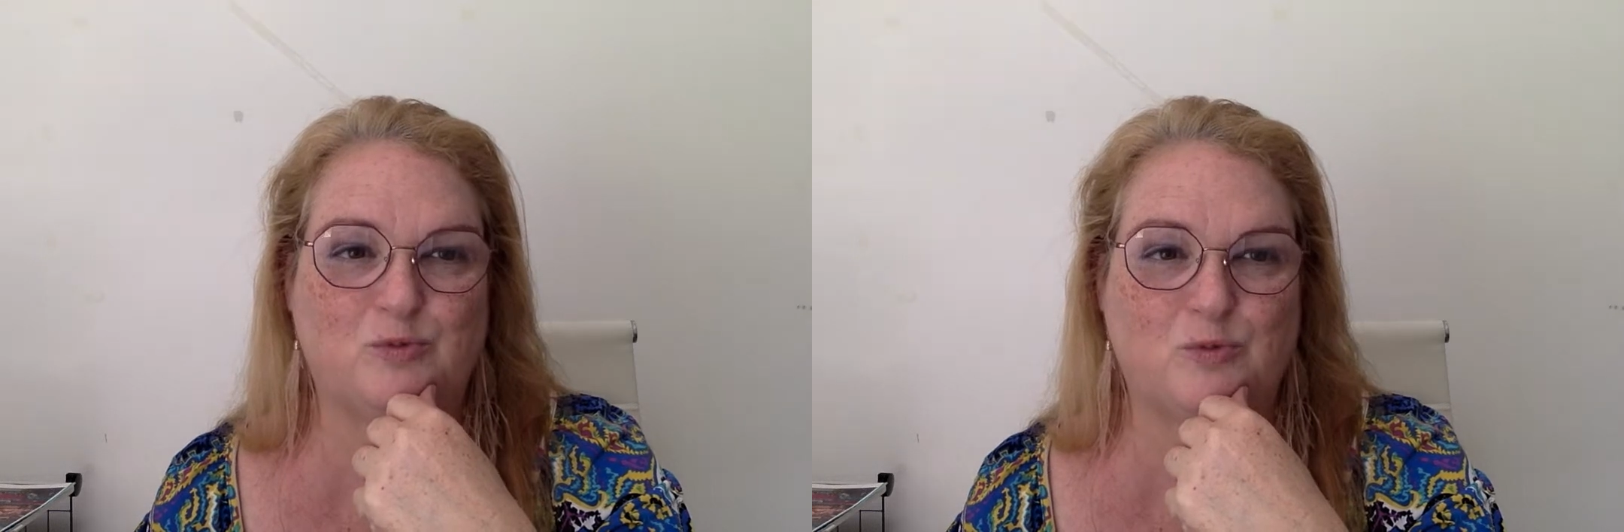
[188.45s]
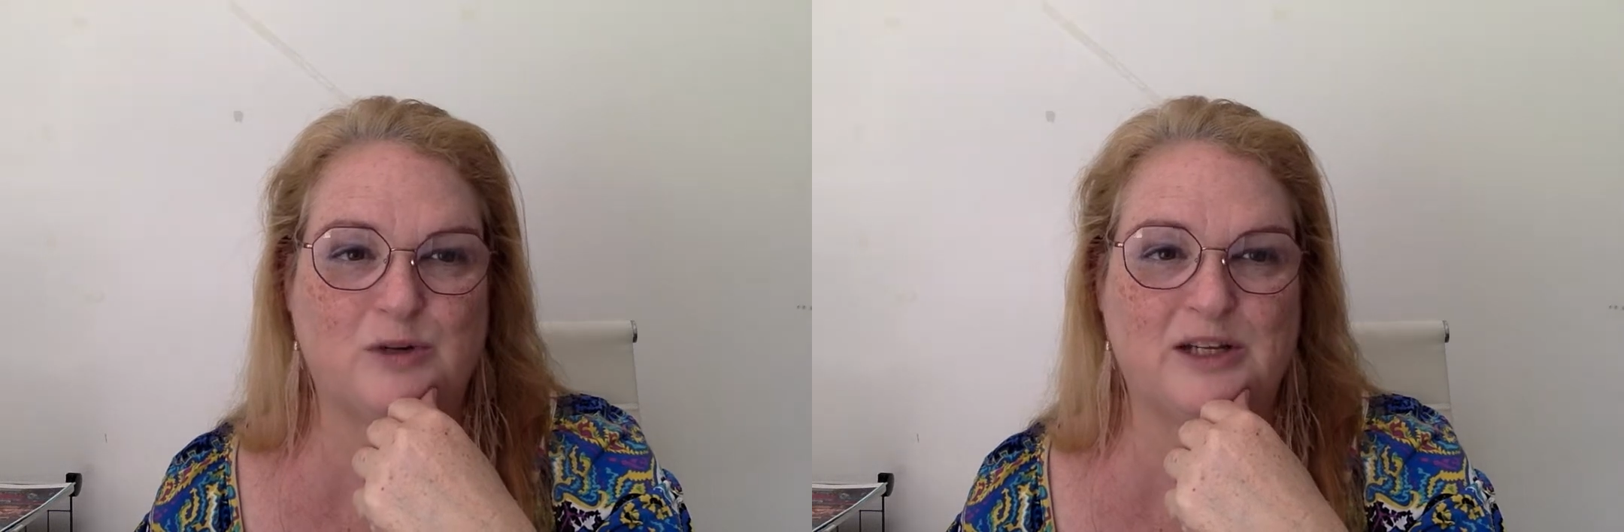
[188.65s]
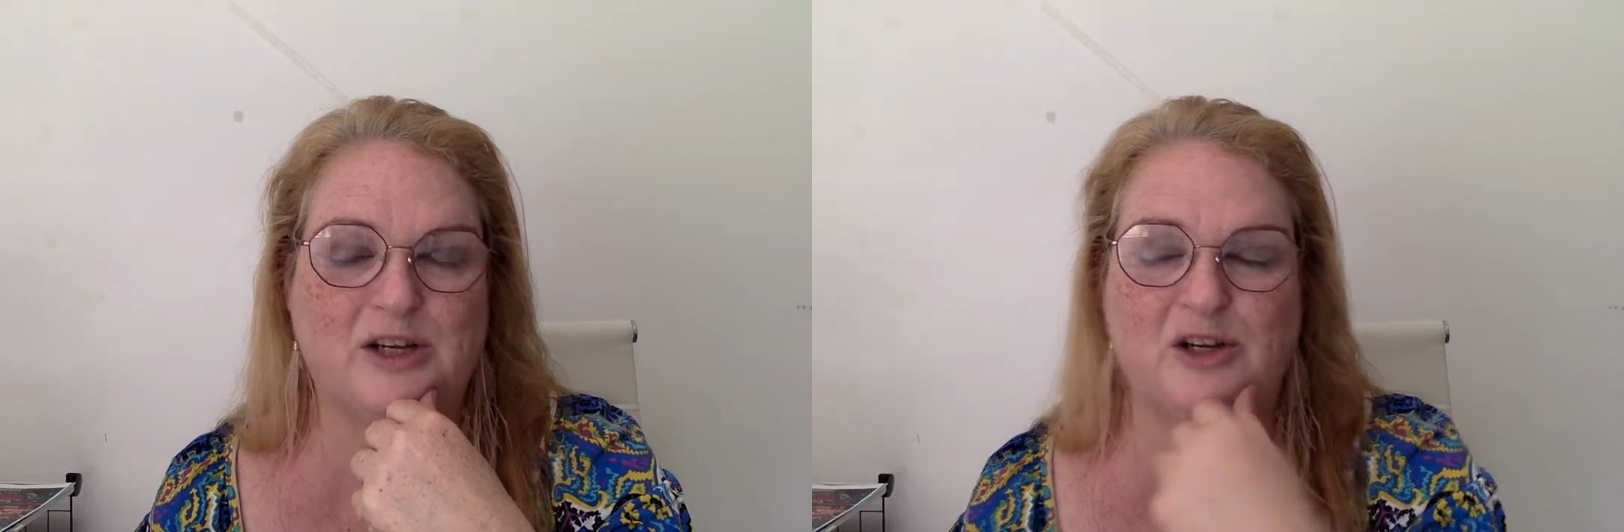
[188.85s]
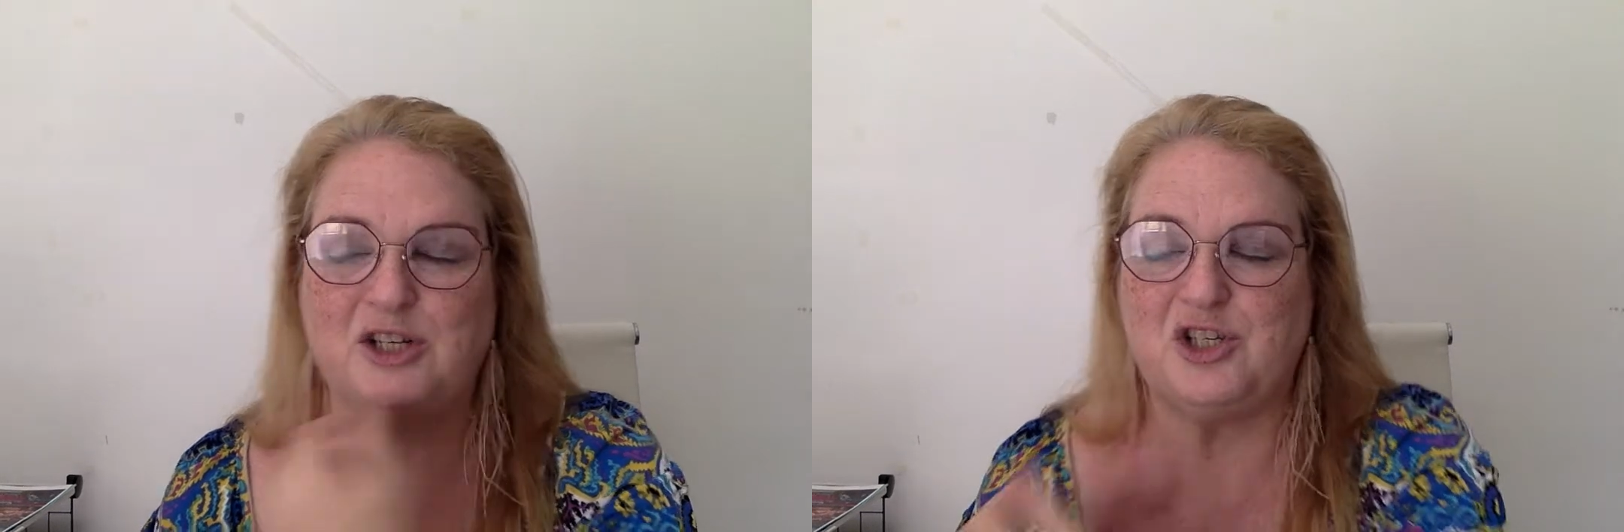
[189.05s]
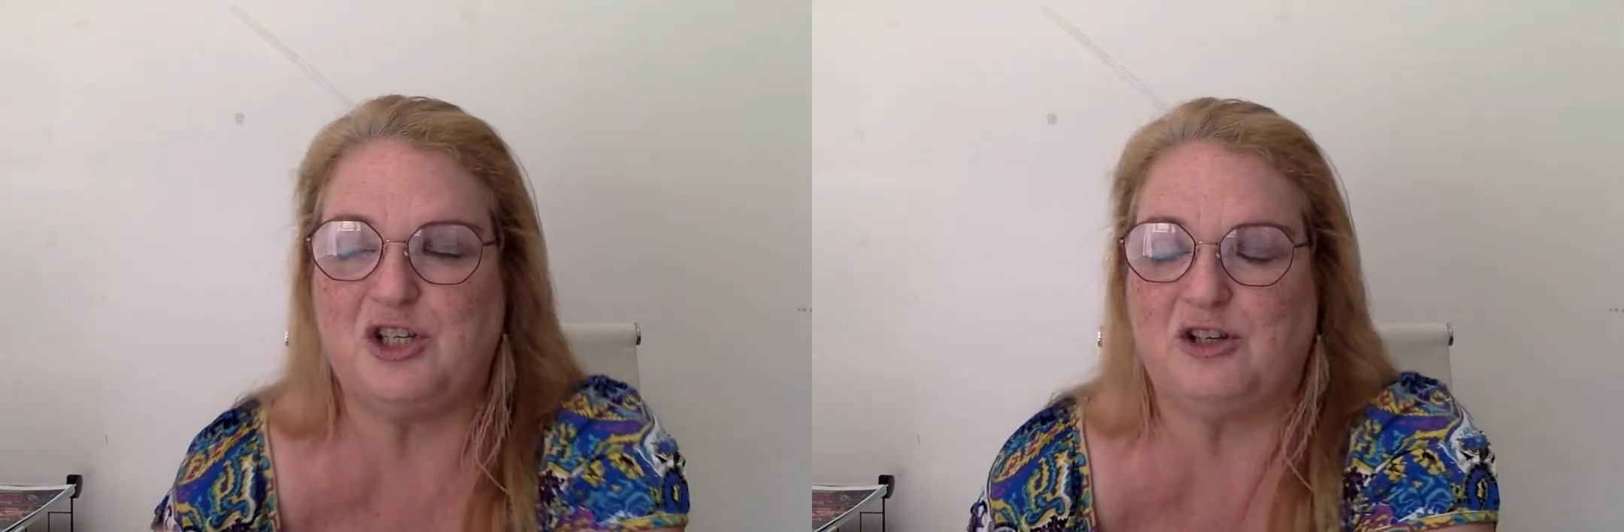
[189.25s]
really
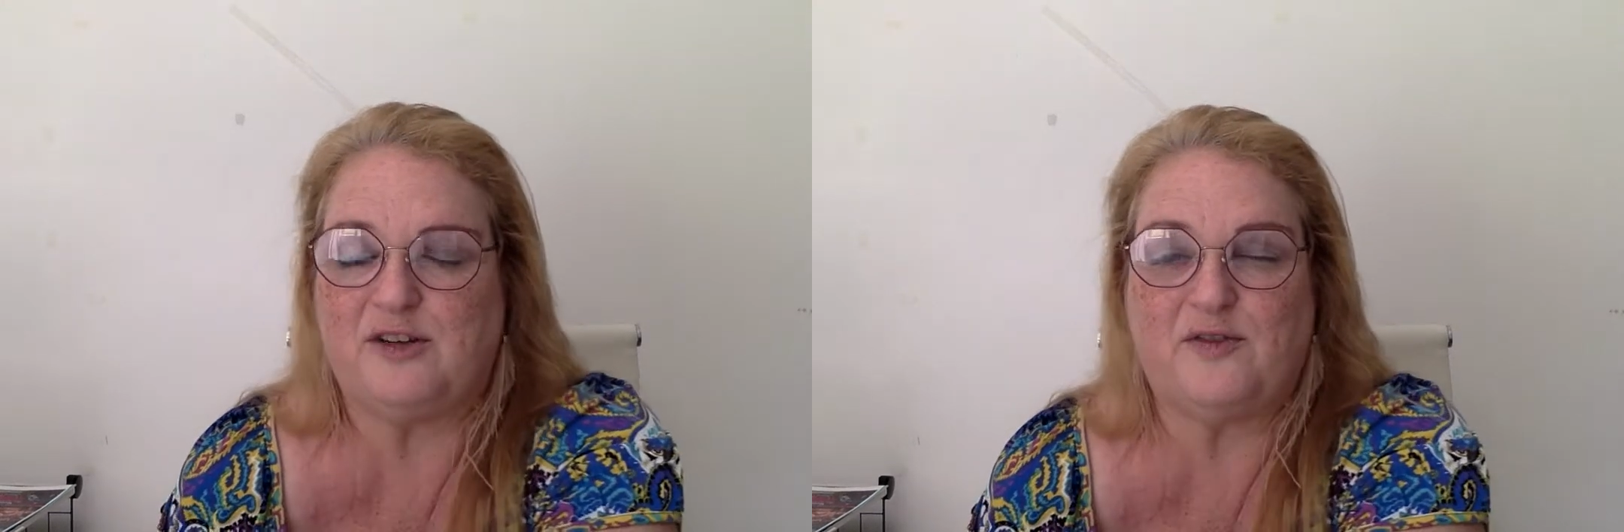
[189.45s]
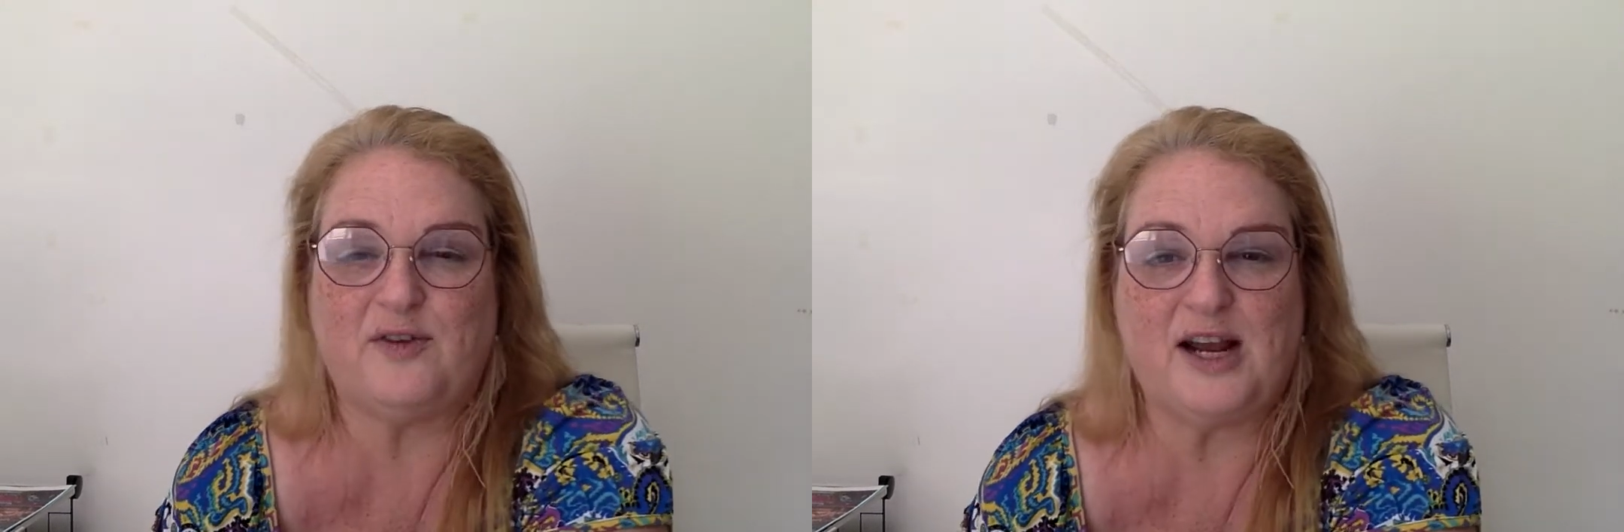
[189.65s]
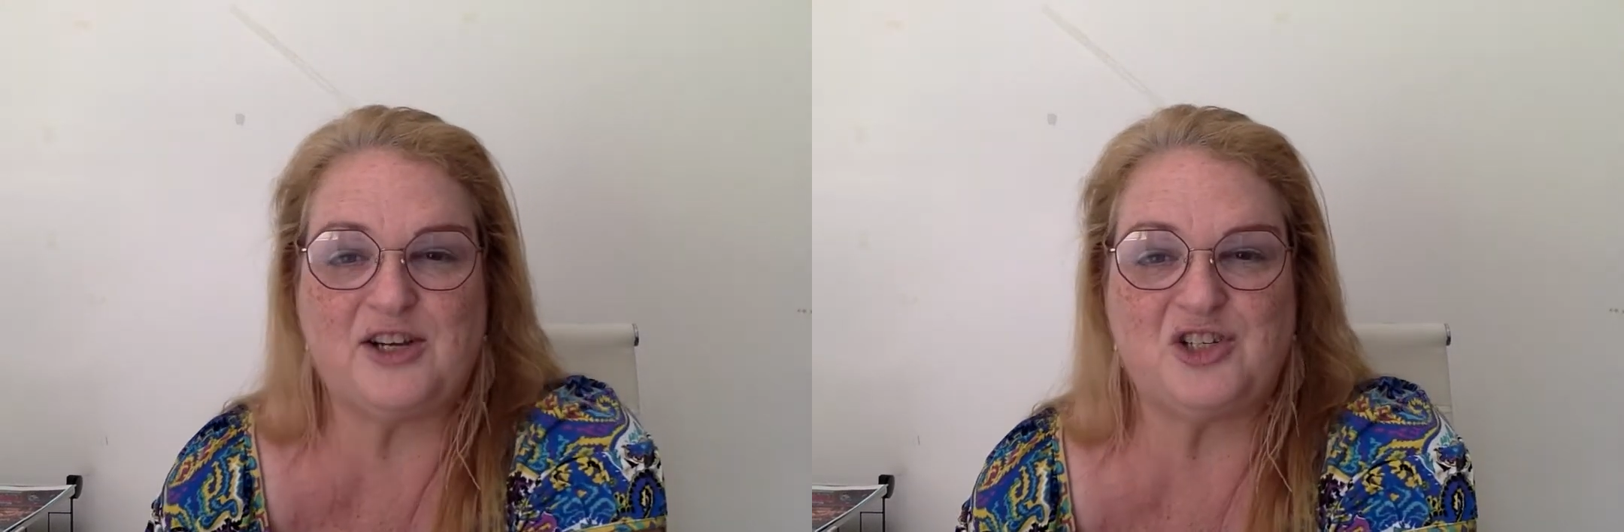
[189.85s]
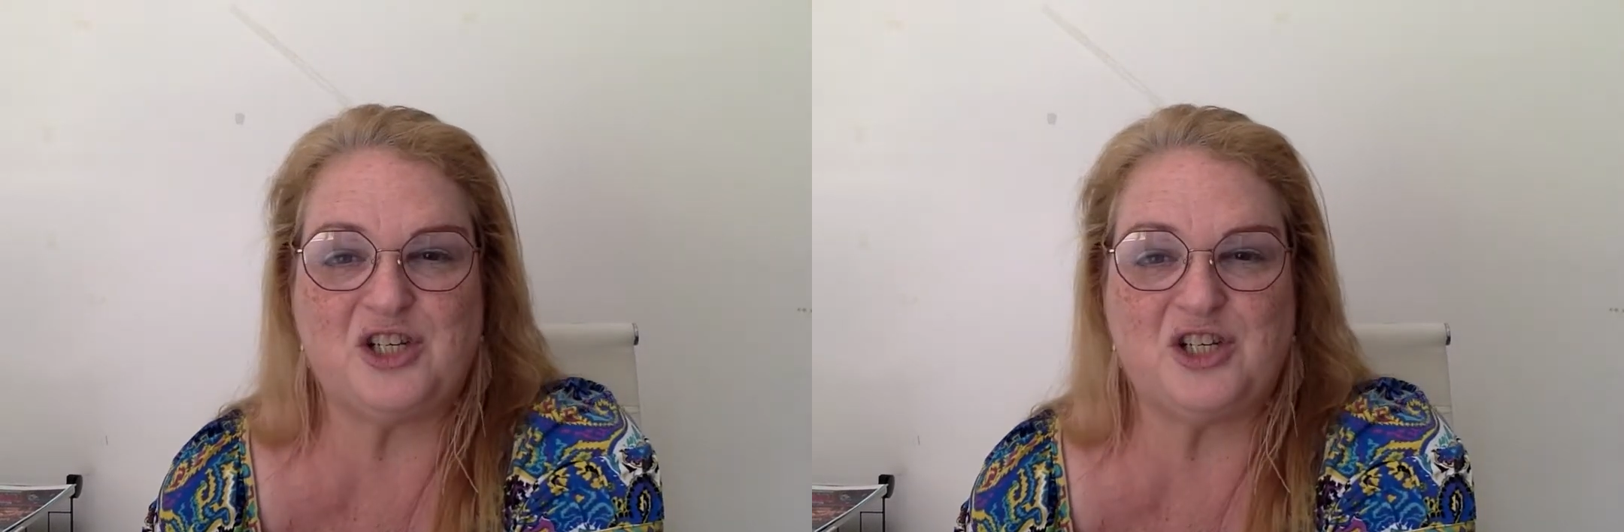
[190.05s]
good. She looked fresh.